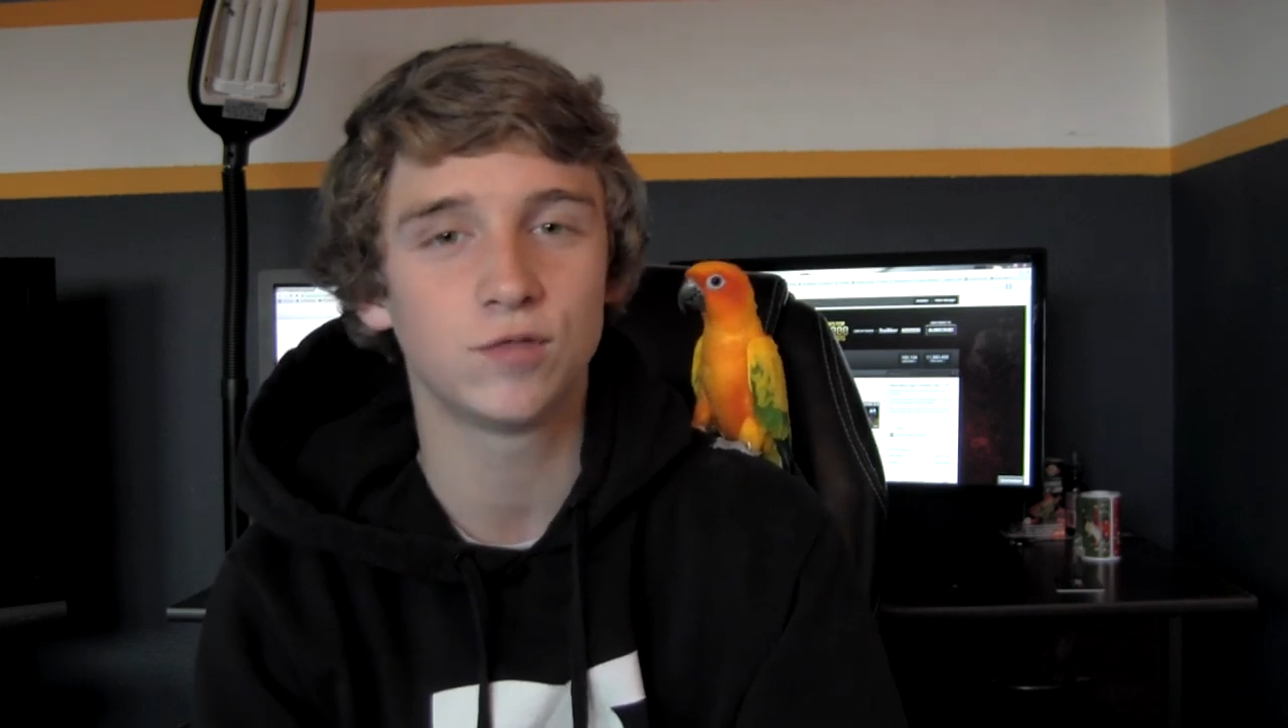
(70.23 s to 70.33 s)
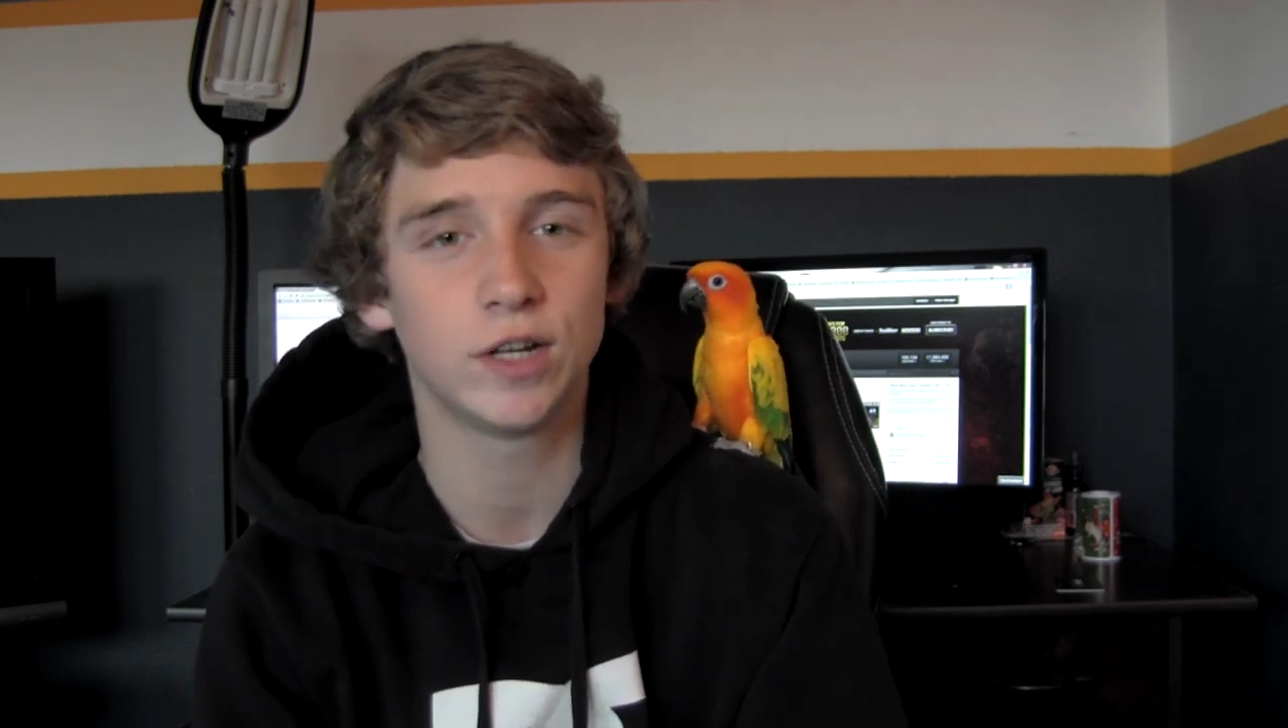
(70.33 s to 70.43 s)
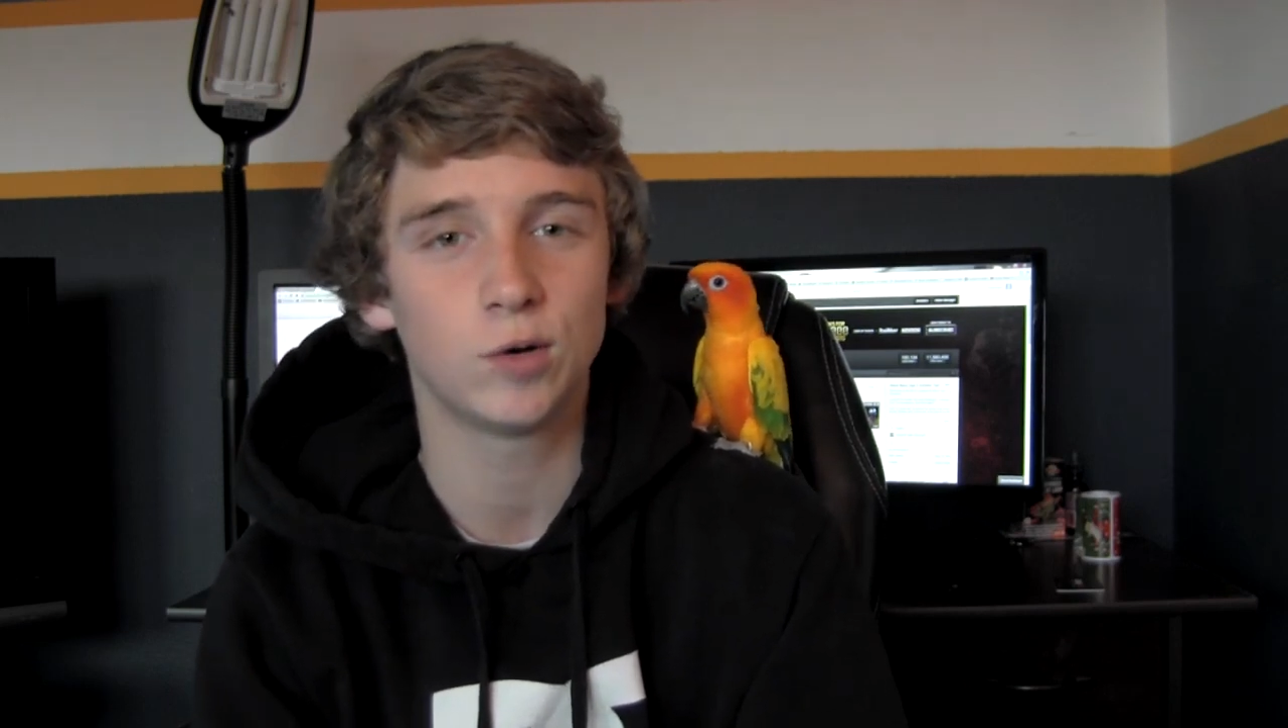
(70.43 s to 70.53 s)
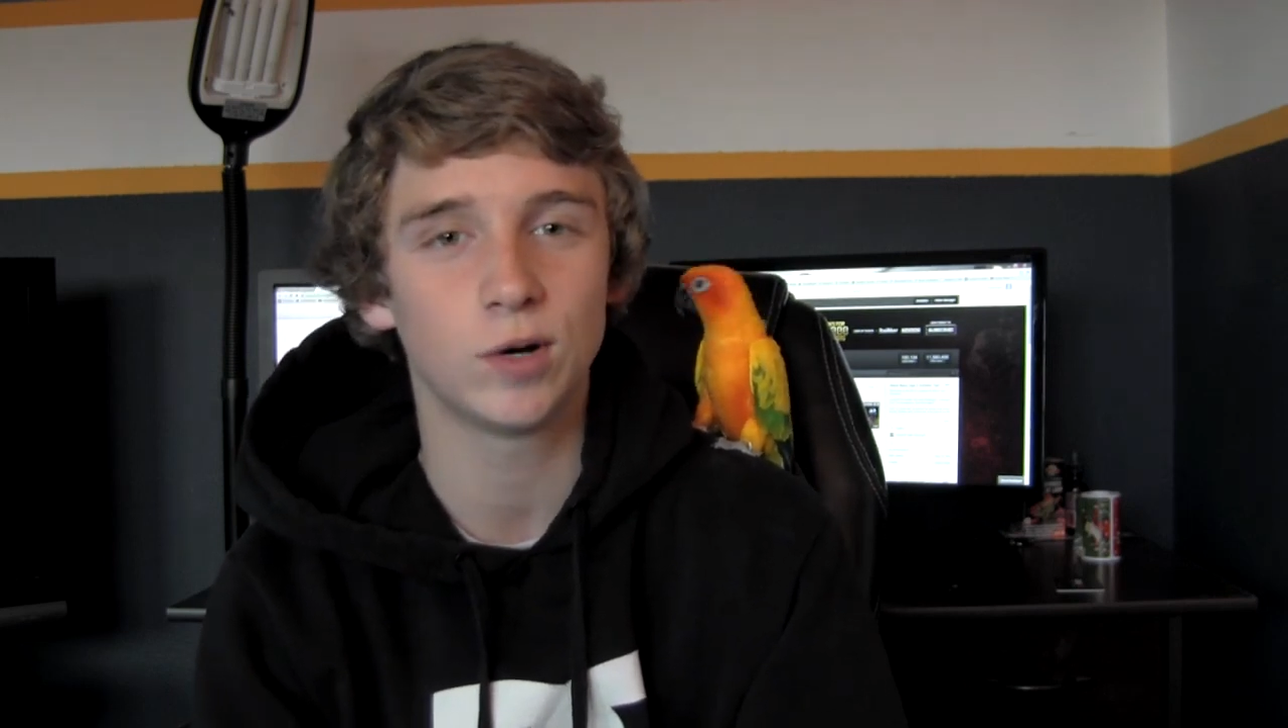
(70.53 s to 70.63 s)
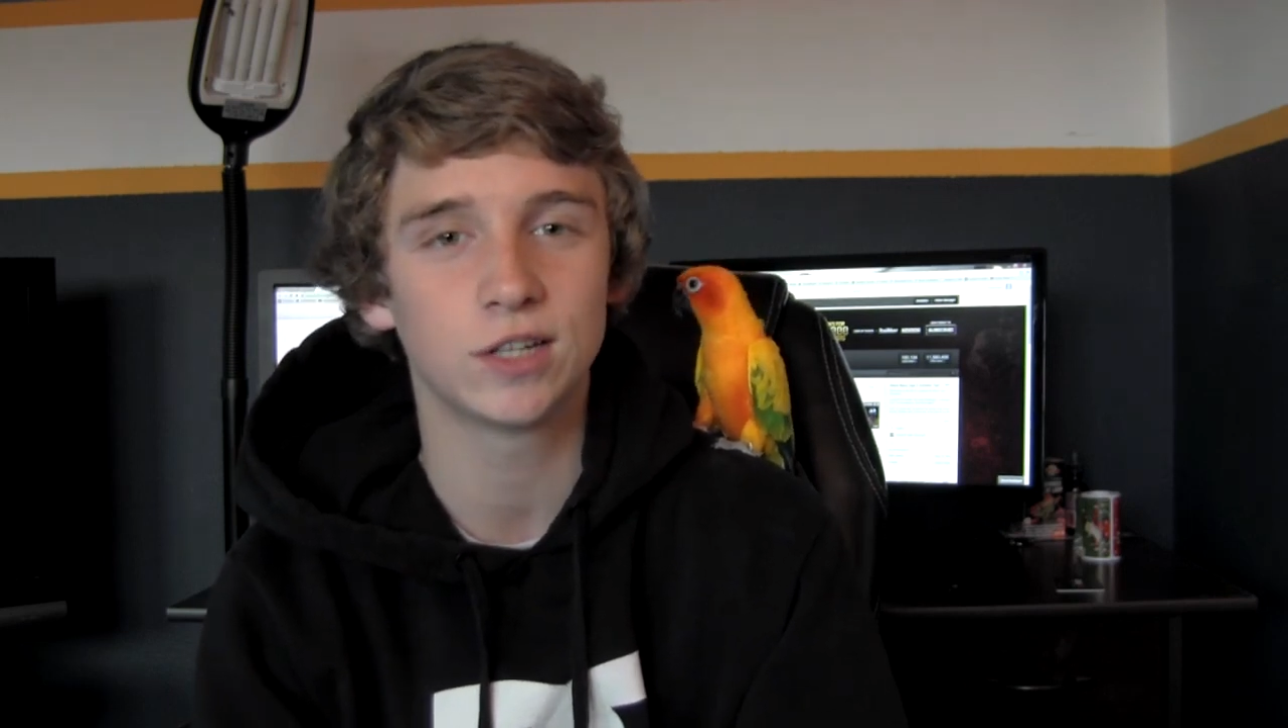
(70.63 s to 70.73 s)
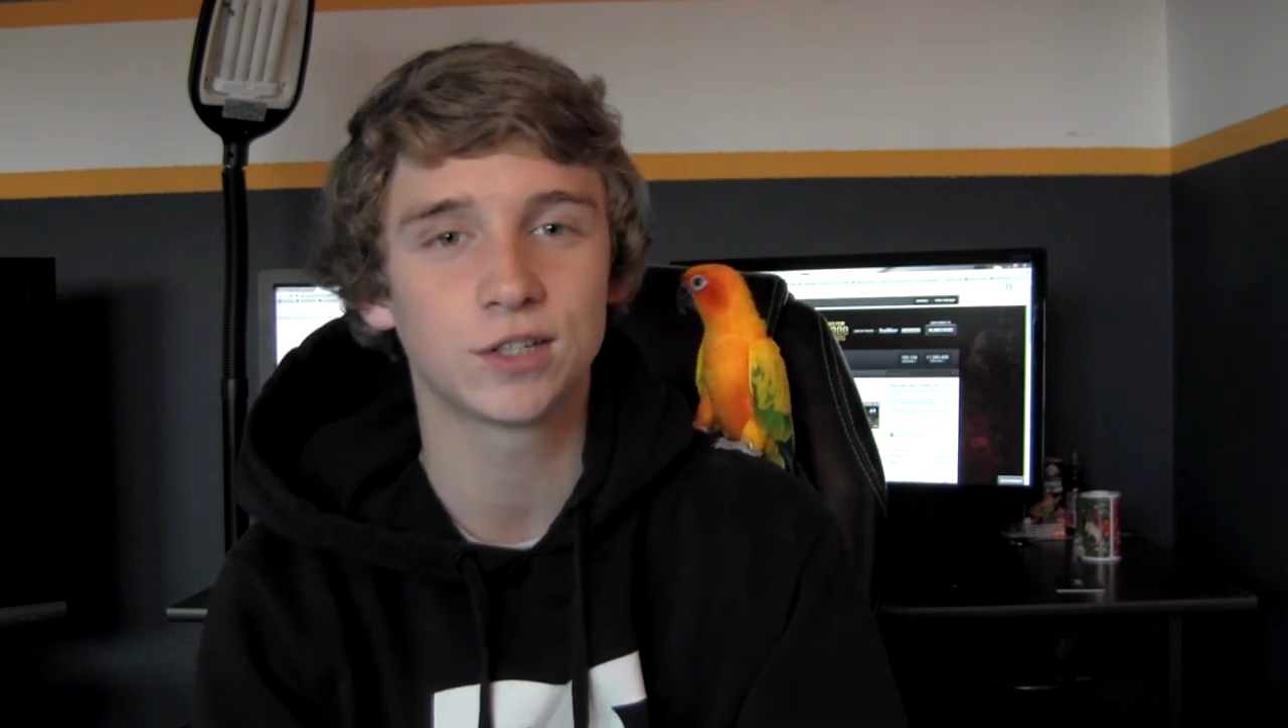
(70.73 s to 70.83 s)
video is.